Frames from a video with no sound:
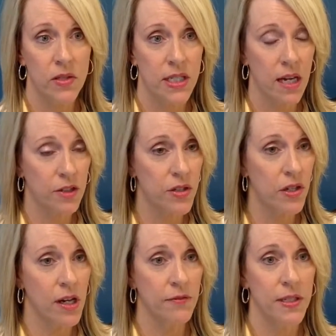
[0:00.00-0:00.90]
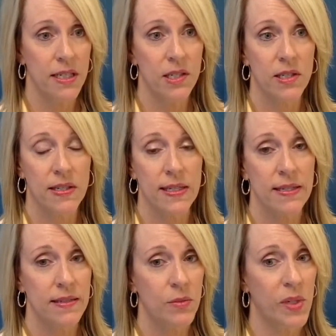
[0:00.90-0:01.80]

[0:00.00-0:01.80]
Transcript: doctor's offices,